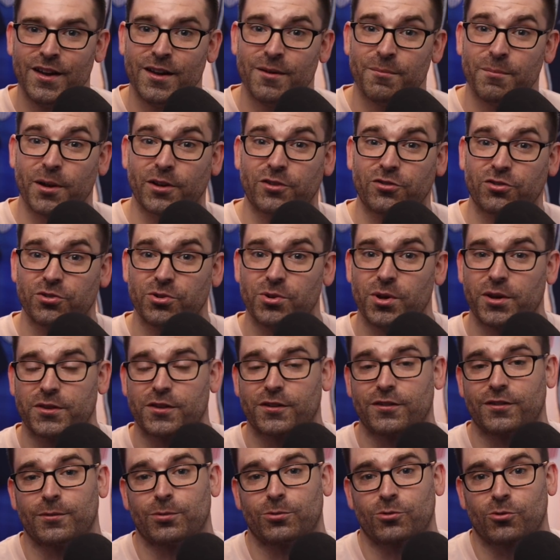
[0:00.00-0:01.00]
make sure you hit the
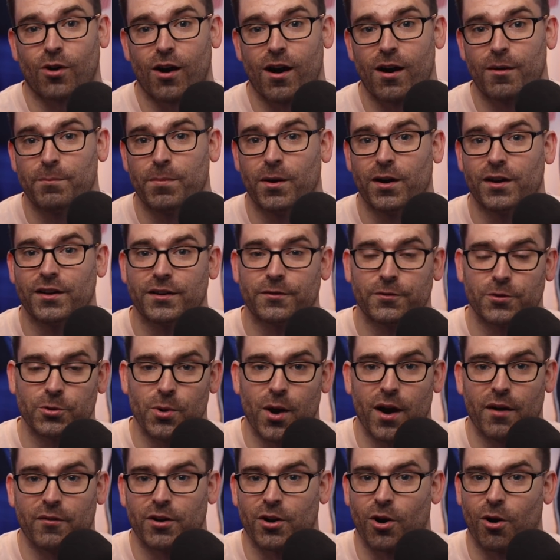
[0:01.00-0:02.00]
subscribe button if you
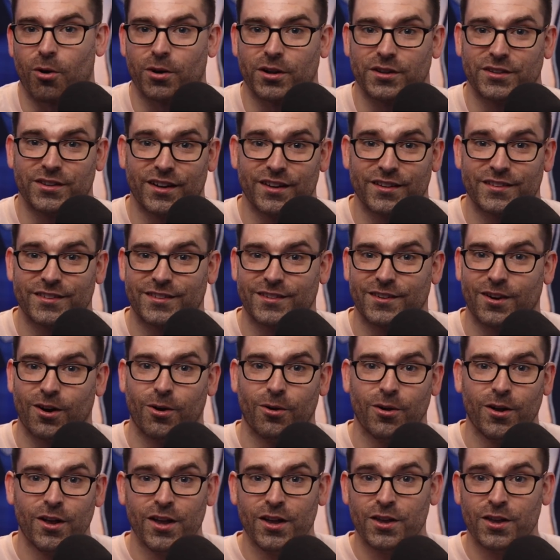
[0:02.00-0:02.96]
haven't already done so.